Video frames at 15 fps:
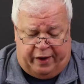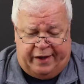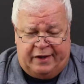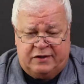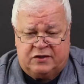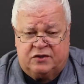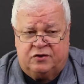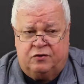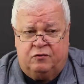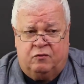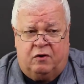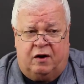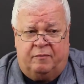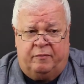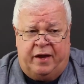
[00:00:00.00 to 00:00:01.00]
ways
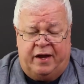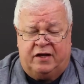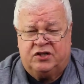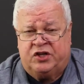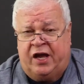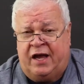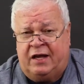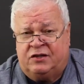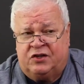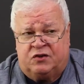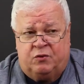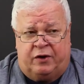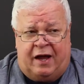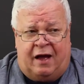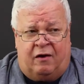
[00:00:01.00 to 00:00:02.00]
to make changes
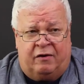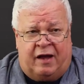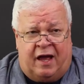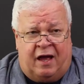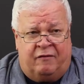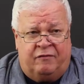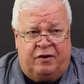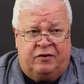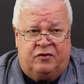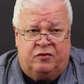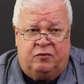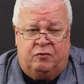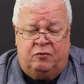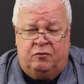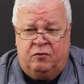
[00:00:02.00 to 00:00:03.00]
without having
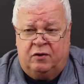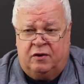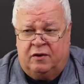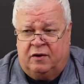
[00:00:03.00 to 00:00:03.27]
to